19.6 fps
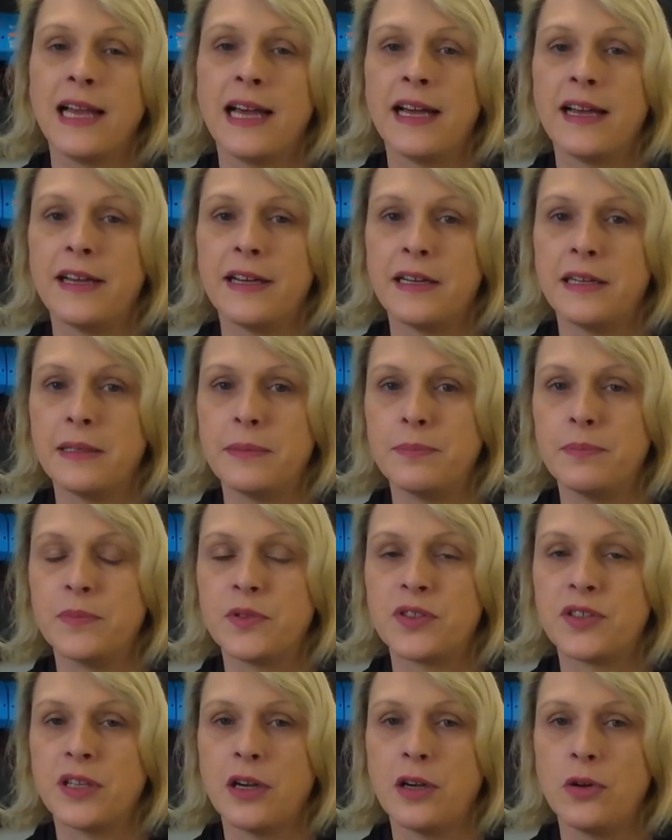Um,
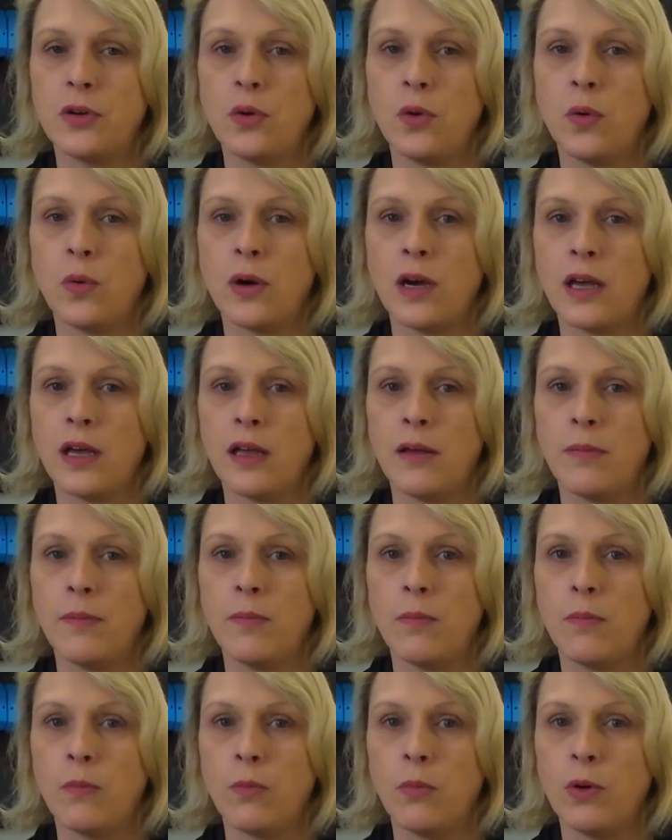so
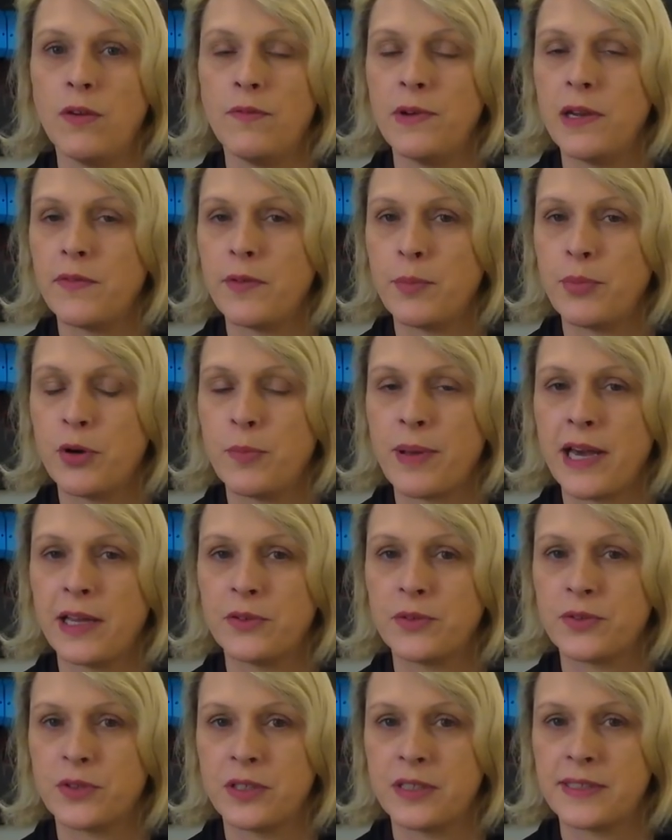um, we've never put
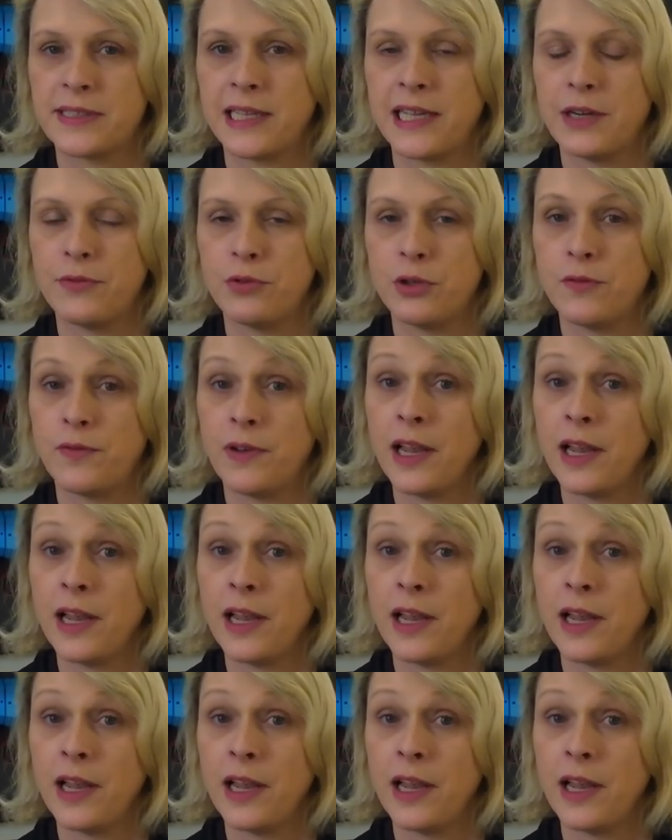panels on a slate roof.